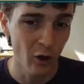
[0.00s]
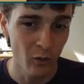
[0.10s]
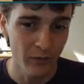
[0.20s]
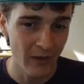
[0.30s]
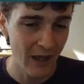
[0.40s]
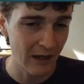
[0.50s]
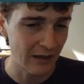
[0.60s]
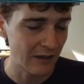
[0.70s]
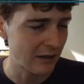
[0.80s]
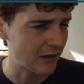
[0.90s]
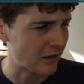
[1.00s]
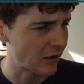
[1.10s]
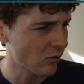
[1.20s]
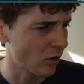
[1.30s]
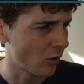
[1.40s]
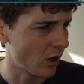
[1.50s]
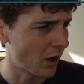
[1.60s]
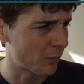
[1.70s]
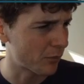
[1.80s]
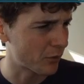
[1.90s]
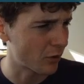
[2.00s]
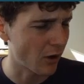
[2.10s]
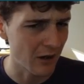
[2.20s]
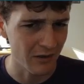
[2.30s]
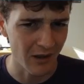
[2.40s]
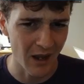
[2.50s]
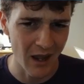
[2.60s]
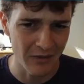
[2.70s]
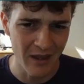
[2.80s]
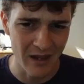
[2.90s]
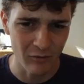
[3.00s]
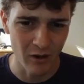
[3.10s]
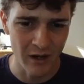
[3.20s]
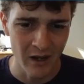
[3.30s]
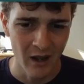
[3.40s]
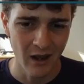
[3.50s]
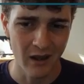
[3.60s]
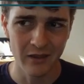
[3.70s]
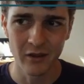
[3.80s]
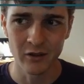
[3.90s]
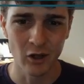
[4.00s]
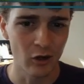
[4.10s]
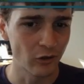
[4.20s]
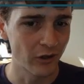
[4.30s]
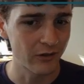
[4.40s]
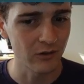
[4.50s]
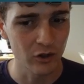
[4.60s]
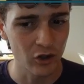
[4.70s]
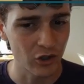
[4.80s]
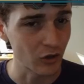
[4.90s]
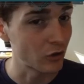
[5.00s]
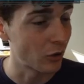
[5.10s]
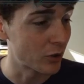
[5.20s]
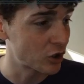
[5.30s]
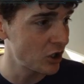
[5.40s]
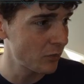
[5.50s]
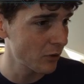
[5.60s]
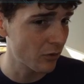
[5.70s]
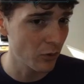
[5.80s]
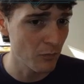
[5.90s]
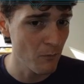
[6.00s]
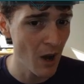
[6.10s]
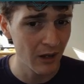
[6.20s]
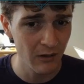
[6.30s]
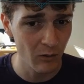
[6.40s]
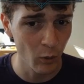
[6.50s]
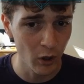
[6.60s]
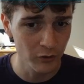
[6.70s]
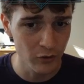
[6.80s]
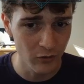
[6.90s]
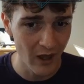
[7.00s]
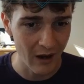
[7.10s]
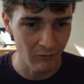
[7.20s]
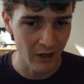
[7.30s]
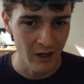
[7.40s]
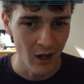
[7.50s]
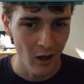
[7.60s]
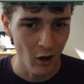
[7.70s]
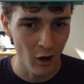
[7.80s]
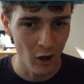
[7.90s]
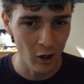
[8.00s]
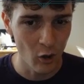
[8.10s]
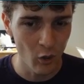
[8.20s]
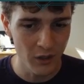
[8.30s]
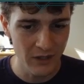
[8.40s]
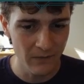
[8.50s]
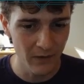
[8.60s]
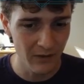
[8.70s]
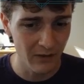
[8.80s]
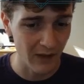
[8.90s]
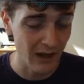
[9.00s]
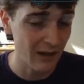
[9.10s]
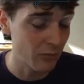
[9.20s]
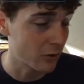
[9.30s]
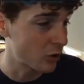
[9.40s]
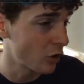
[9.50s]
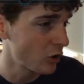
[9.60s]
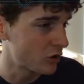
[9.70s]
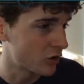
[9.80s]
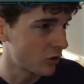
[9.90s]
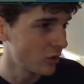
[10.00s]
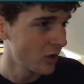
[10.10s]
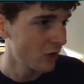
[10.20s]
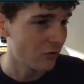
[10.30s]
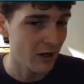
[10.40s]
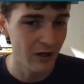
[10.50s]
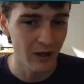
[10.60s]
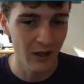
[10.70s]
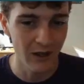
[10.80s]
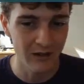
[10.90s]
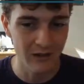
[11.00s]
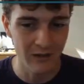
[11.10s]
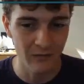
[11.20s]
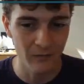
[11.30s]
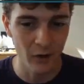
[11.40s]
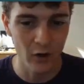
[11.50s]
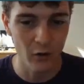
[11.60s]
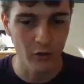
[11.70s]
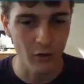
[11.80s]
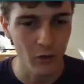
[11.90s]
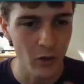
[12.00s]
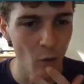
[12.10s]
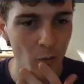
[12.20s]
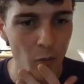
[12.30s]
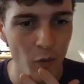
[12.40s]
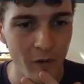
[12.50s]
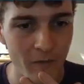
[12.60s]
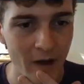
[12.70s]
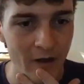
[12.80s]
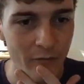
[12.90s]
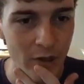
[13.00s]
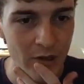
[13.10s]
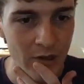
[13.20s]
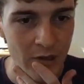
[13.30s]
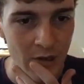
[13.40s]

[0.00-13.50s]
with that hero upgrades, I think, right? The Dark Elixir is just a little bit cheaper, so we might as well do that, right? Our core defenses, I guess we could do, right? Like this Inferno is only 1.5 million,